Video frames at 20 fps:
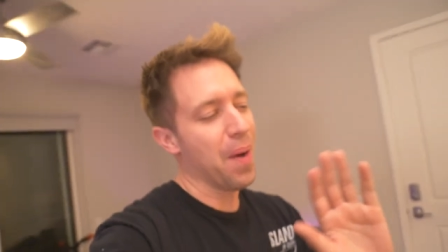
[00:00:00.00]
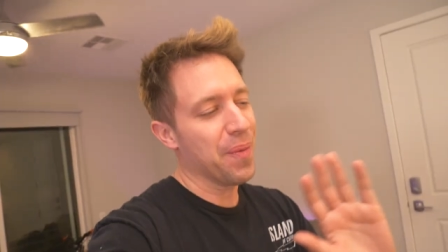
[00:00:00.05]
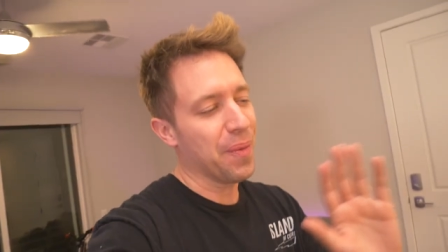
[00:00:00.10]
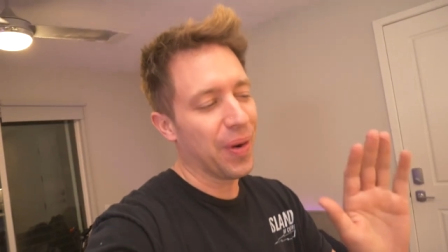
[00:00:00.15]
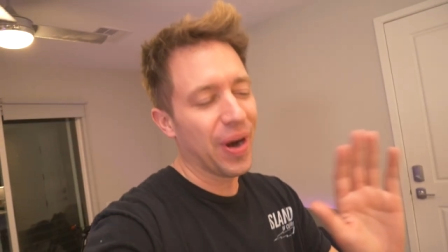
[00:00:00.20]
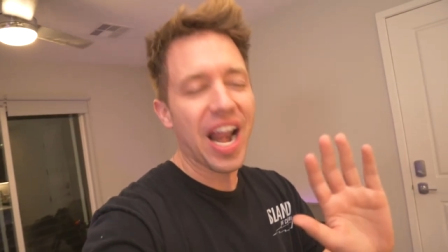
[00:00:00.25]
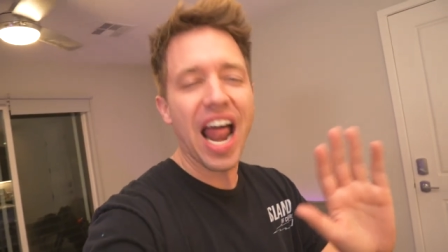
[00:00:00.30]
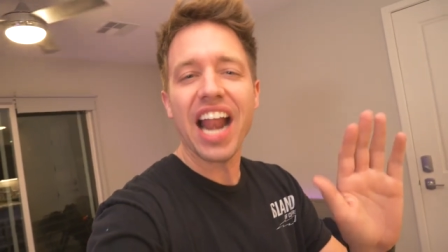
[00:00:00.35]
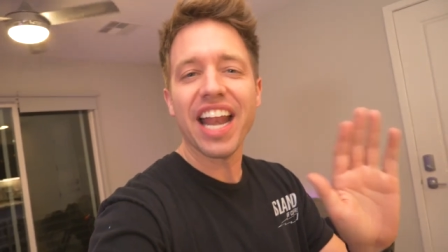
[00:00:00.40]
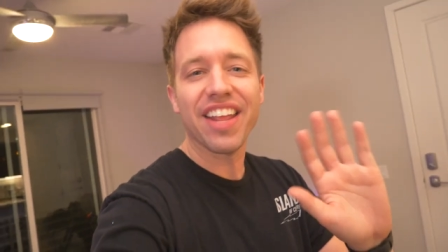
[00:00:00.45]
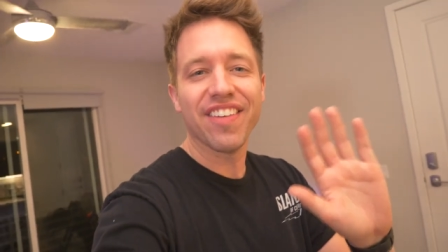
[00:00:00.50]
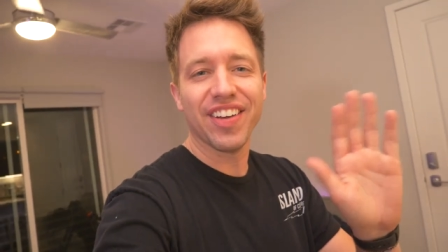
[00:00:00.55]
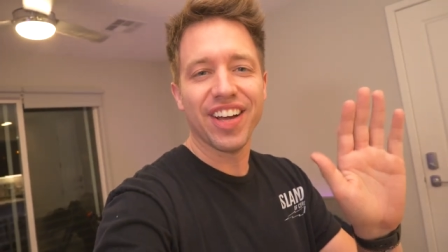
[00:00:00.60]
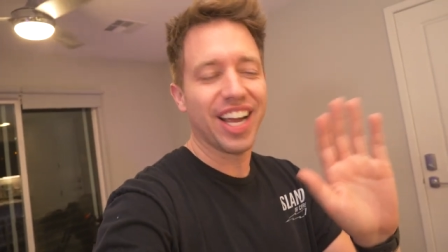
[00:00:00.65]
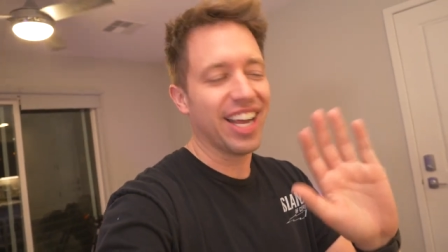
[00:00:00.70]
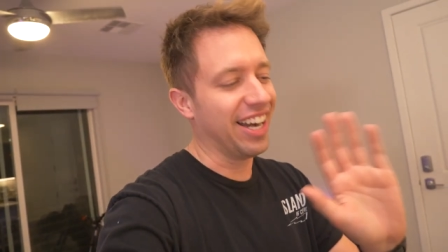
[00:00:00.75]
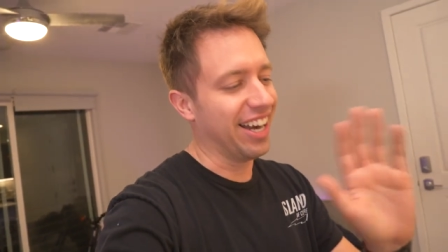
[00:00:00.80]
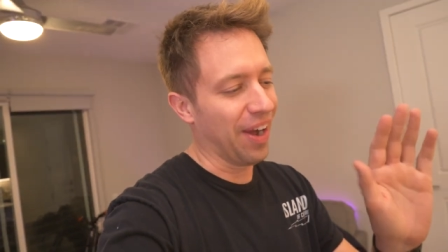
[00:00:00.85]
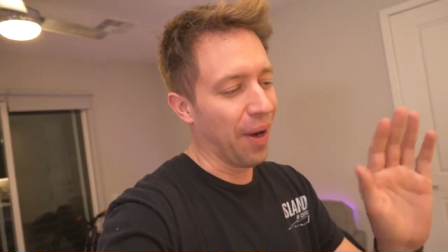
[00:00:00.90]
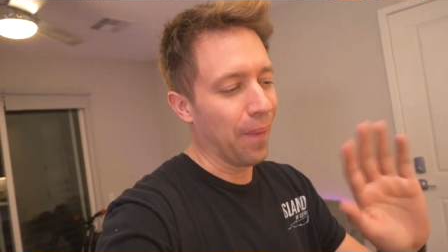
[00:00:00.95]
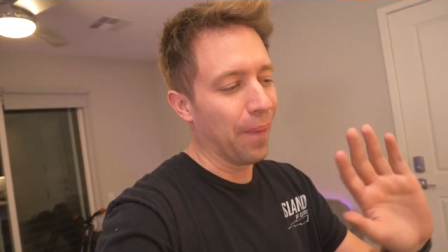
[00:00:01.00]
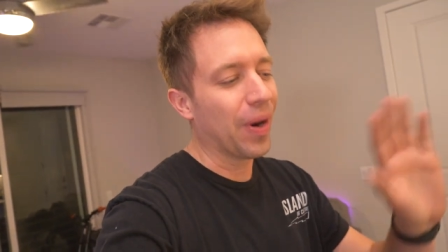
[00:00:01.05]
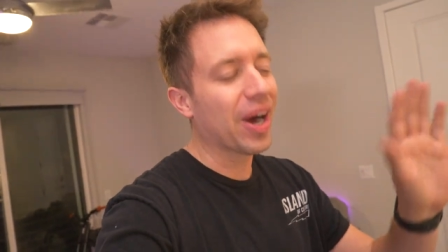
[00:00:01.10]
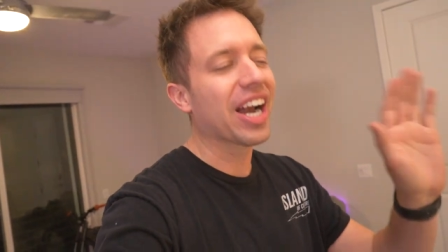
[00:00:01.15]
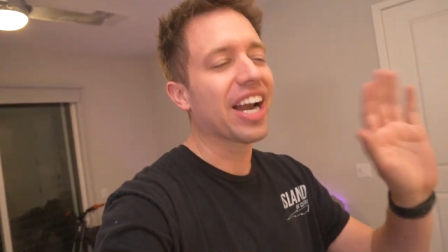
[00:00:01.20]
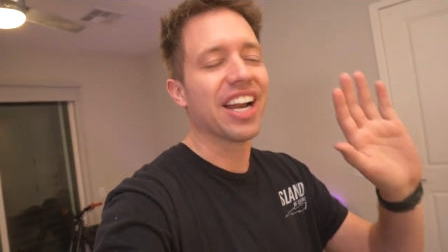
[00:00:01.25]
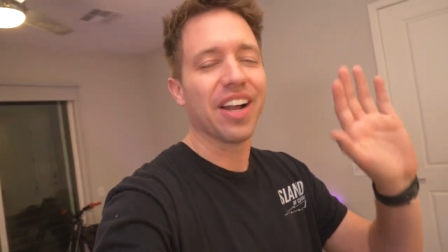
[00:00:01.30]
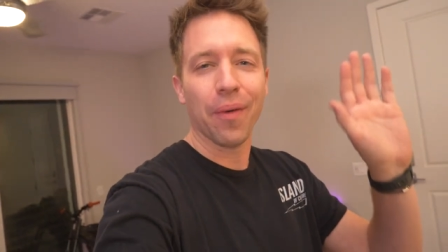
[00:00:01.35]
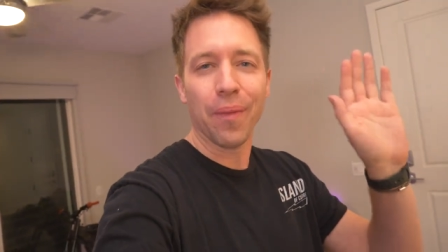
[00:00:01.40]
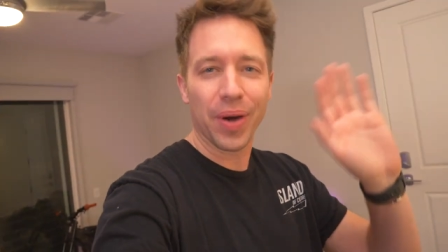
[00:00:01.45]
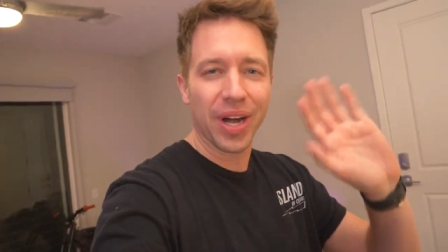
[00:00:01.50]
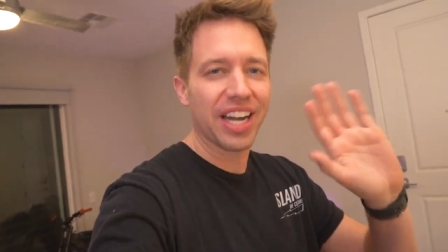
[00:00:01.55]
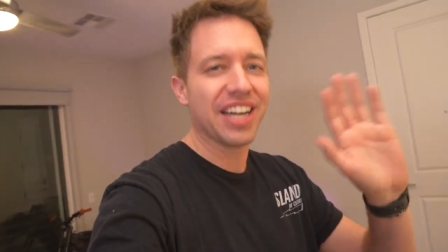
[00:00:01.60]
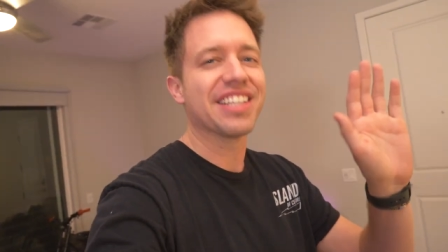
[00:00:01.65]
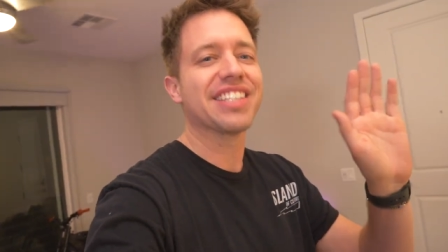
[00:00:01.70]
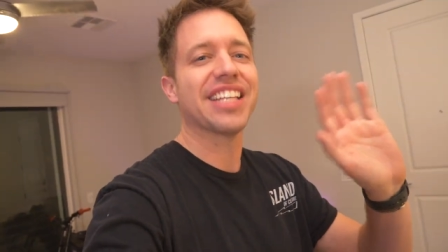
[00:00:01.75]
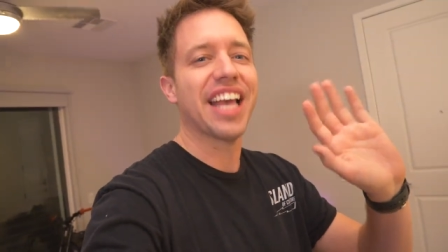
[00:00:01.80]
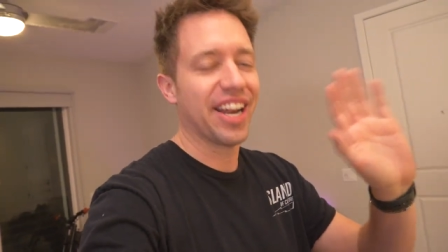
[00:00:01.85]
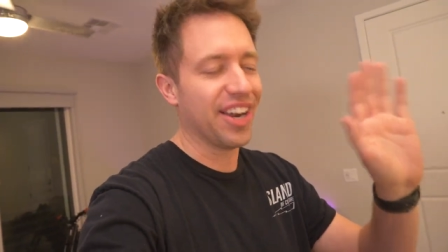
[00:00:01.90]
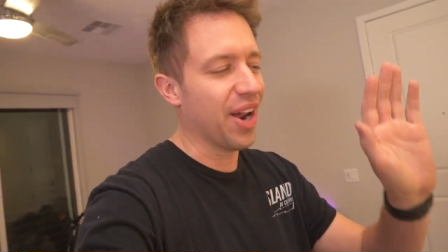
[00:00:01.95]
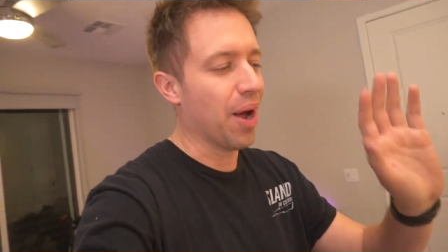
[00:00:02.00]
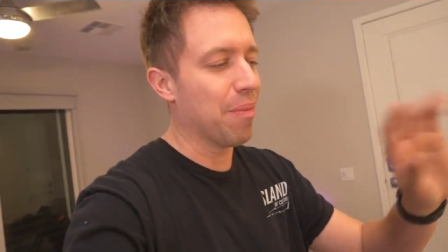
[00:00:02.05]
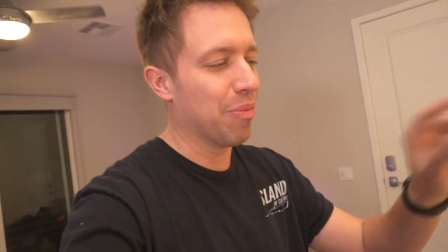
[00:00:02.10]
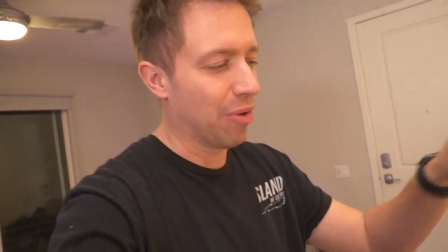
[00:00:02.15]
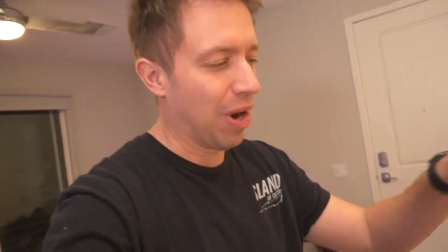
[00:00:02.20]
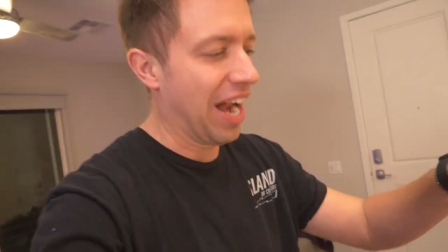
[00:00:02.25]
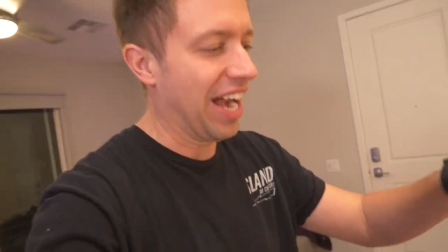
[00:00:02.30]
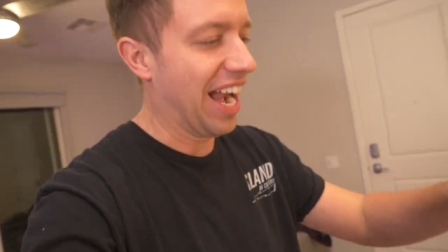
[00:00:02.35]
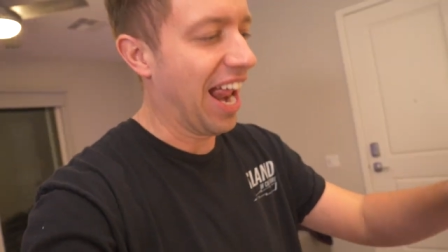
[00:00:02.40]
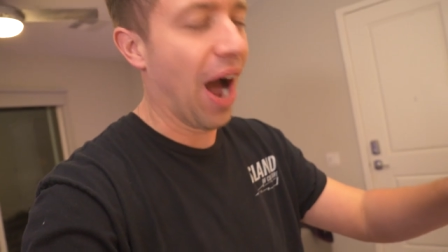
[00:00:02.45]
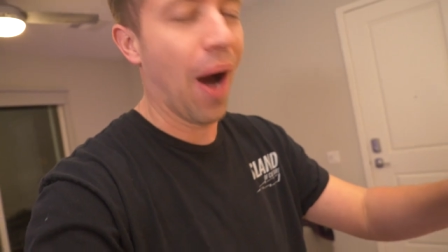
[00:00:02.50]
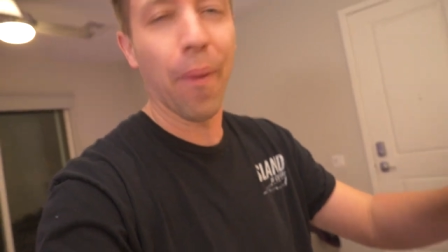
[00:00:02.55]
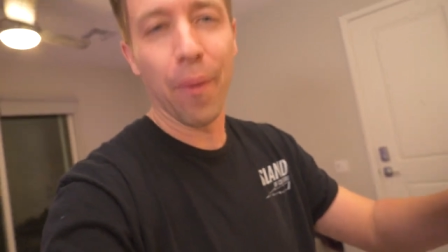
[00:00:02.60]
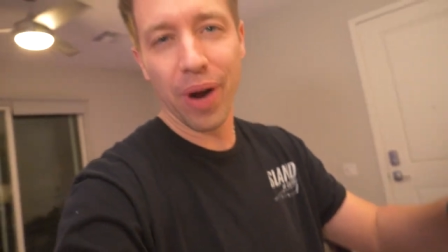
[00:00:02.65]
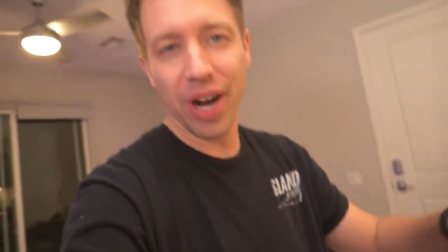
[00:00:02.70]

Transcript: We're not even gonna, we're gonna, we're gonna set it up right now.